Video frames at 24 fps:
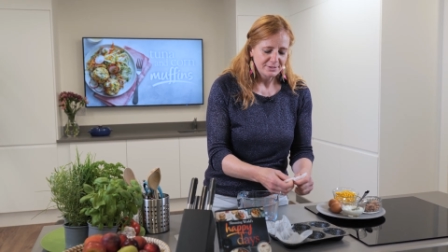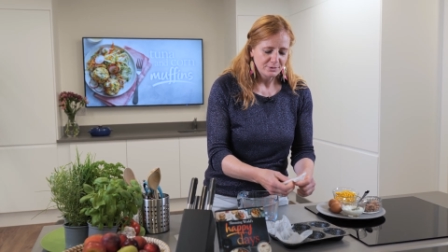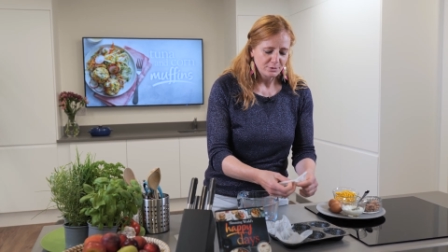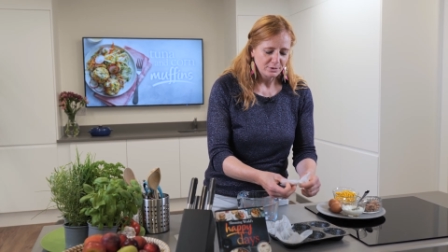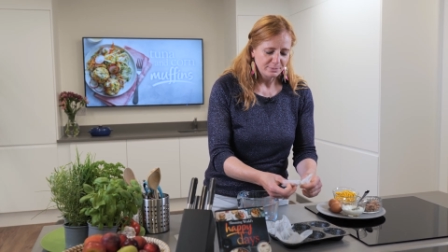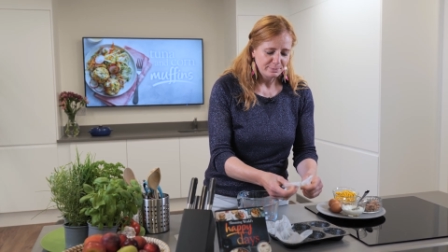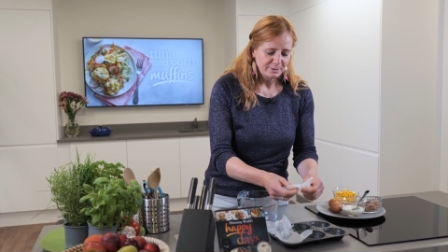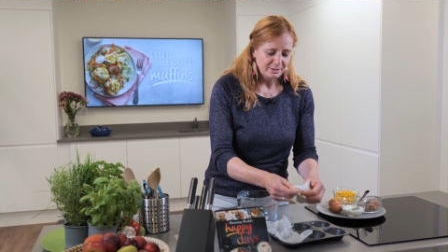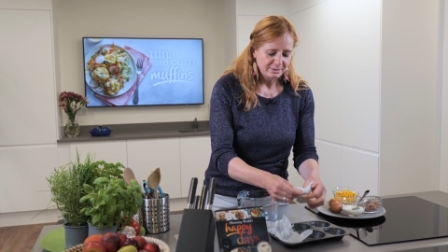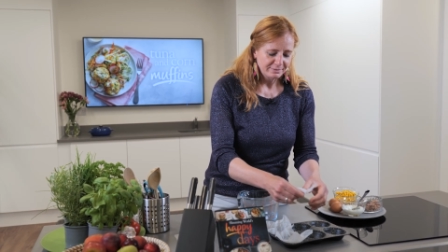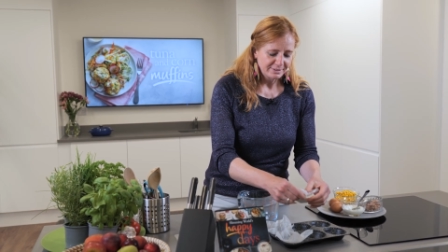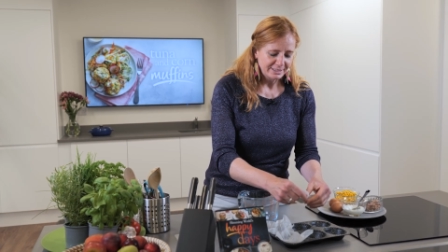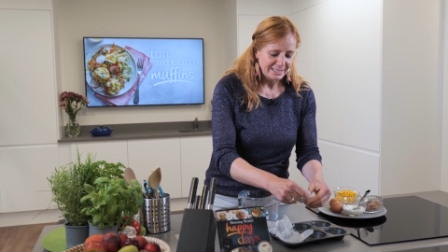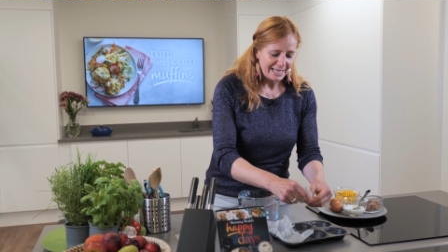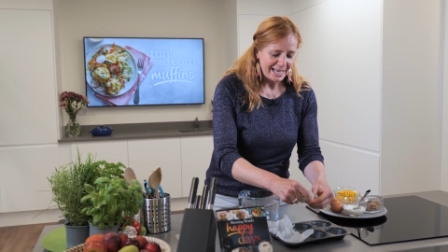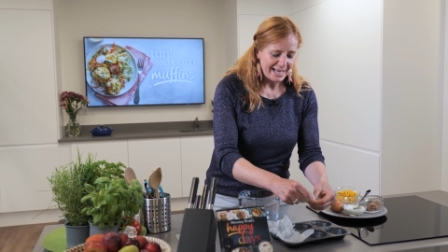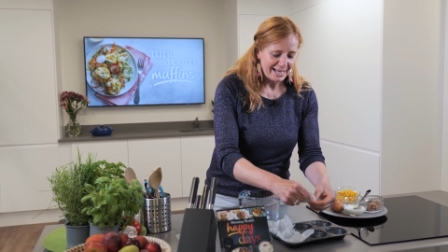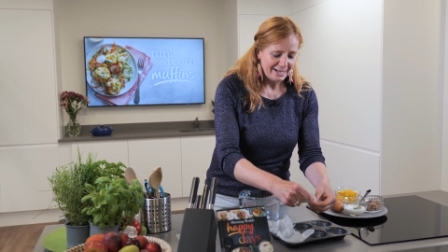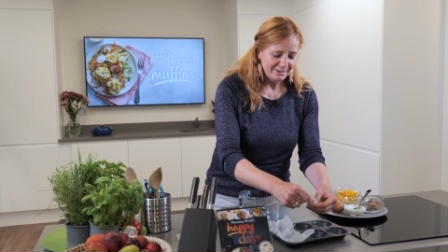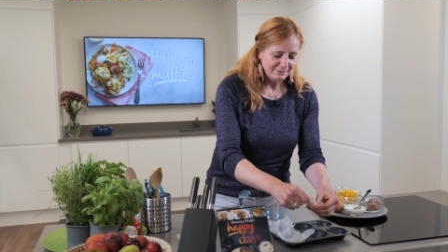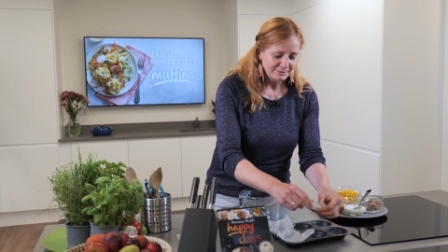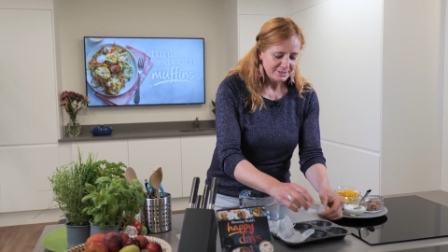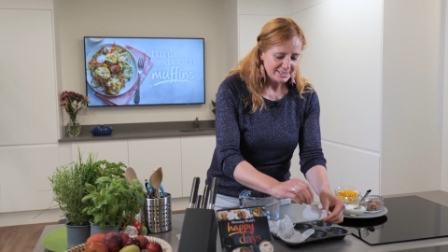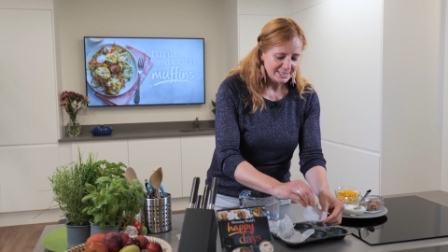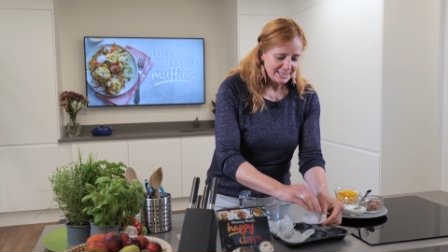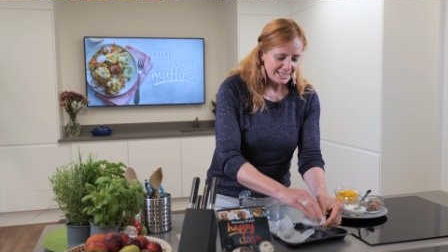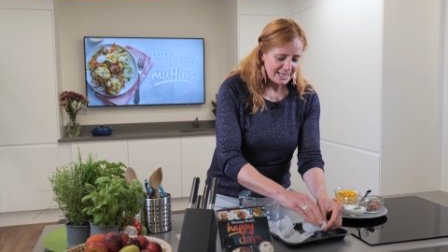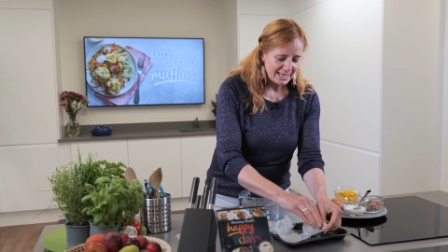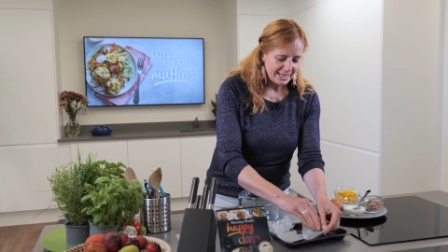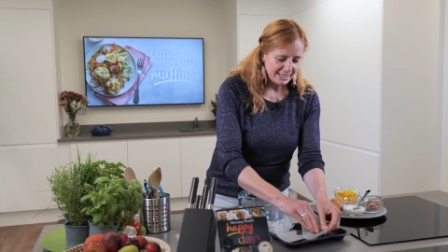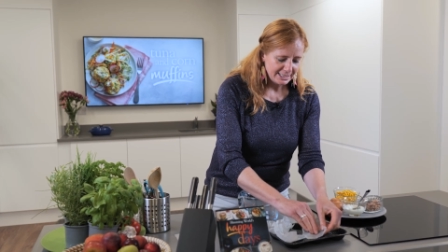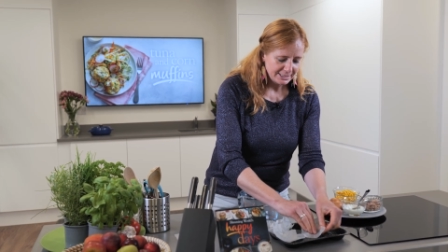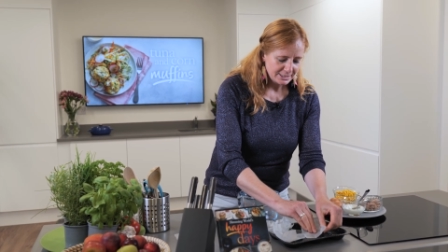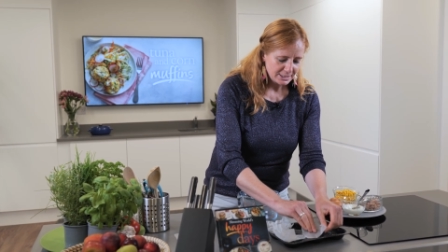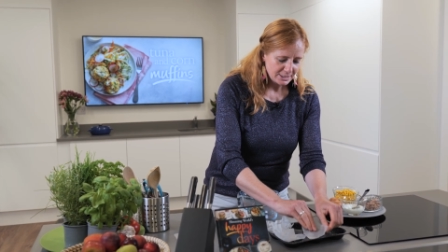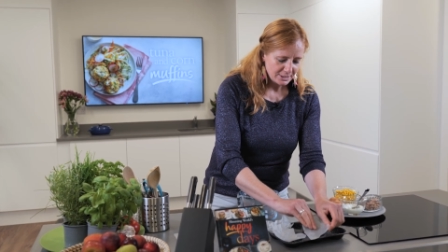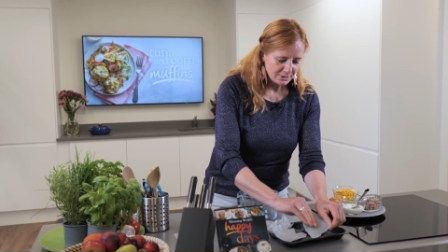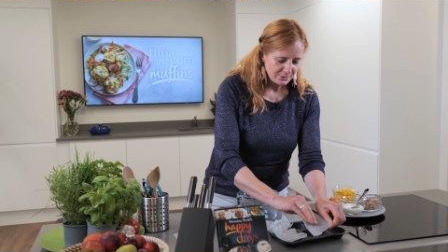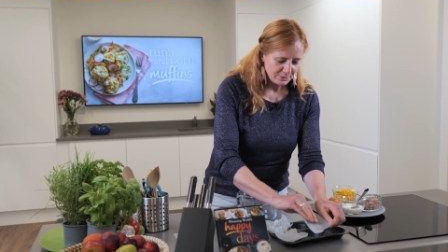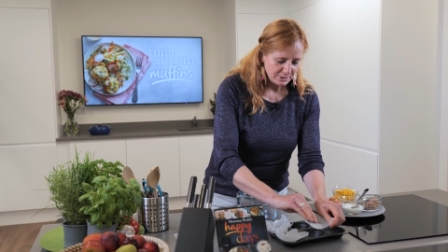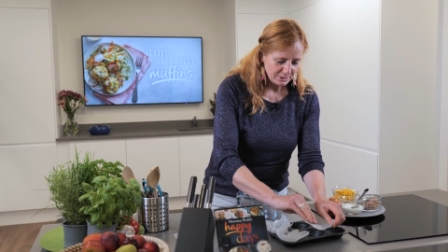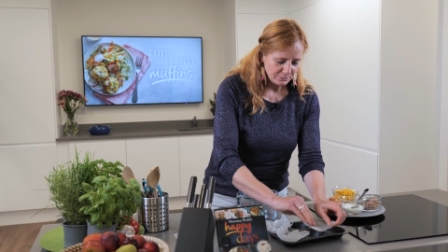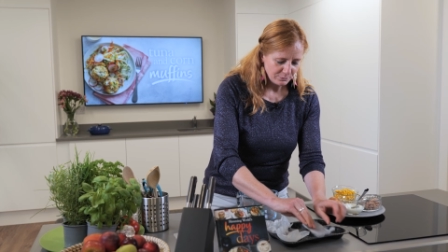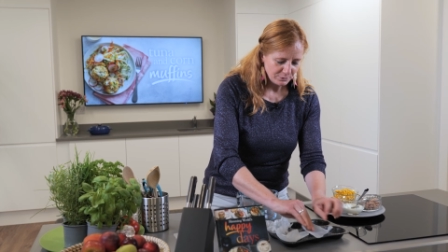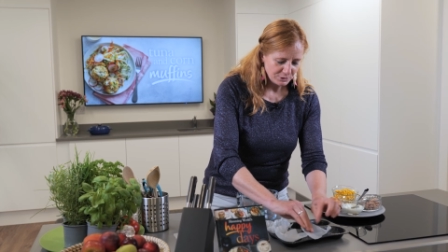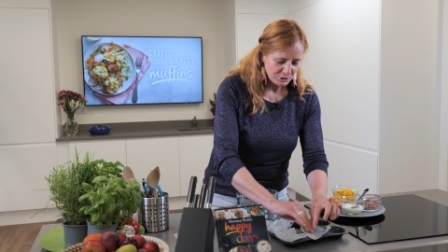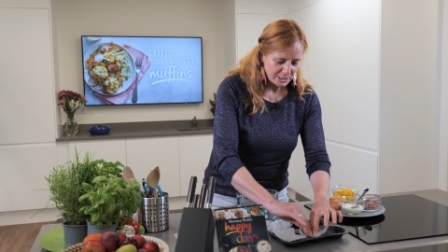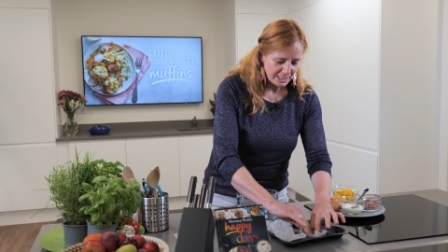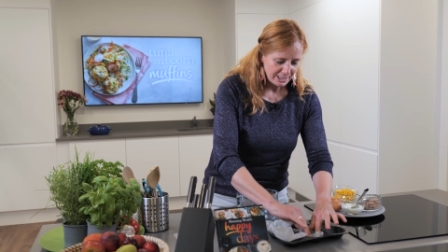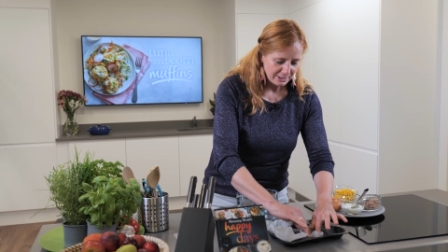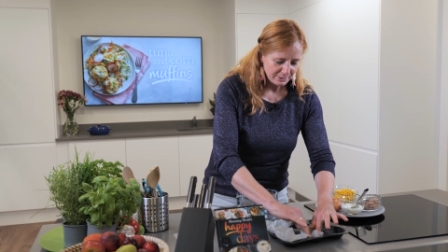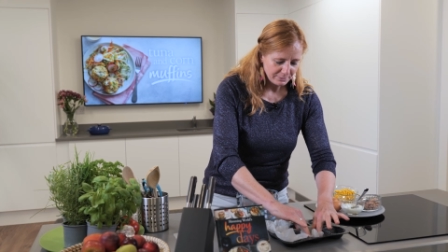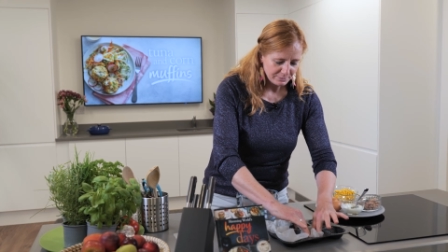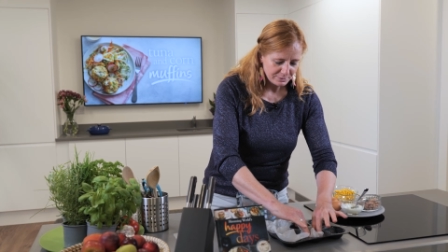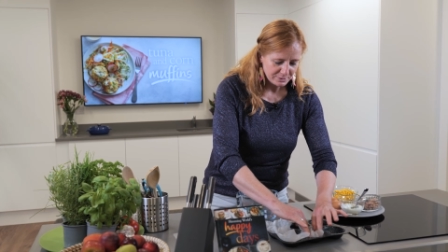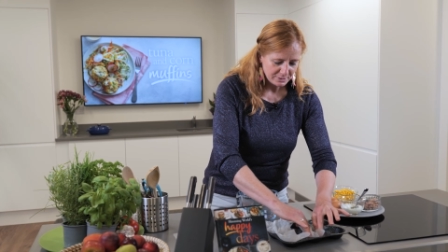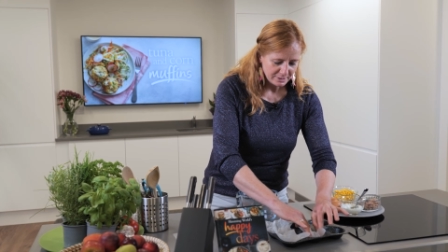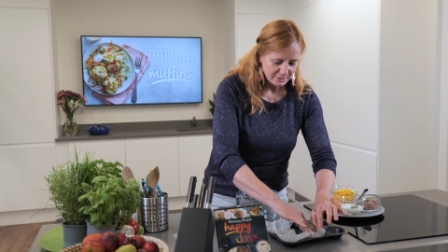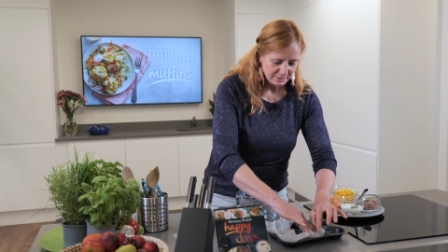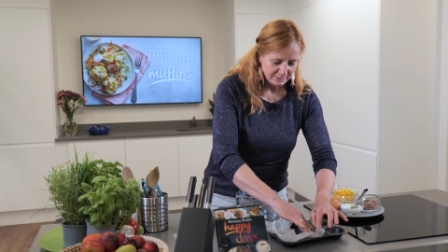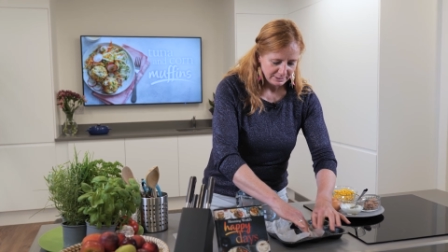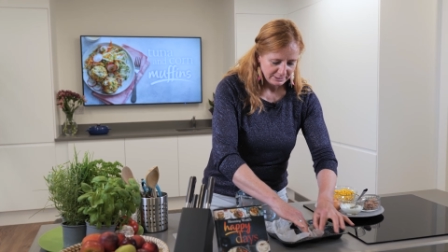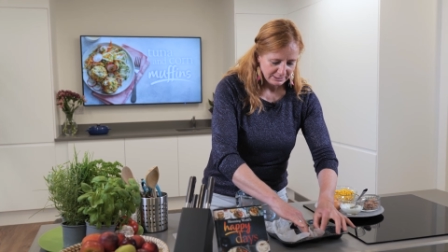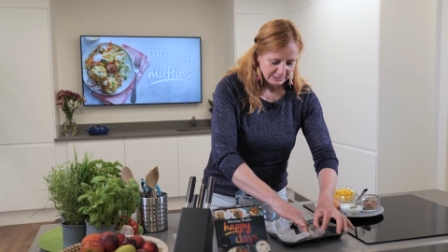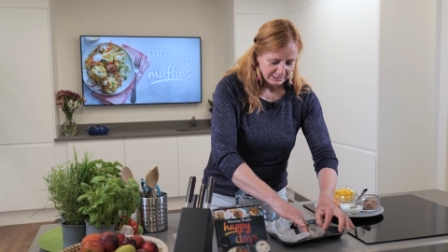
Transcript: it's got a bit of an outer layer to it, which helps.